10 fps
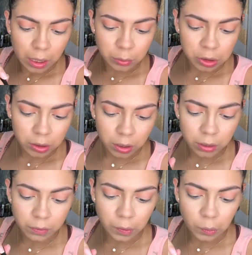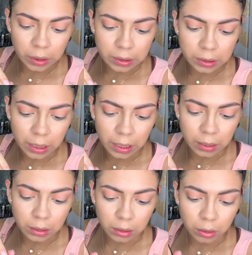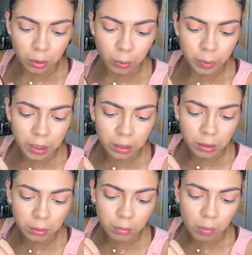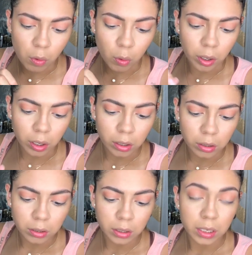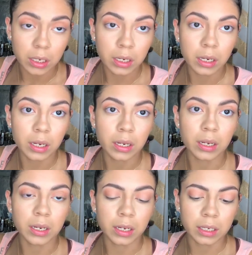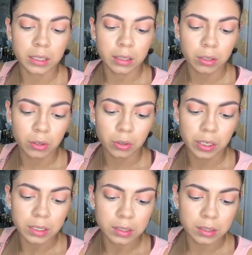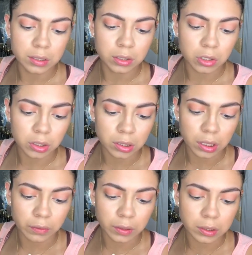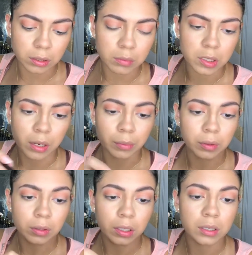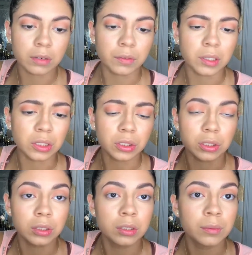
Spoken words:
I'm just gonna focus that a little bit more in the crease just to give it some depth and definition.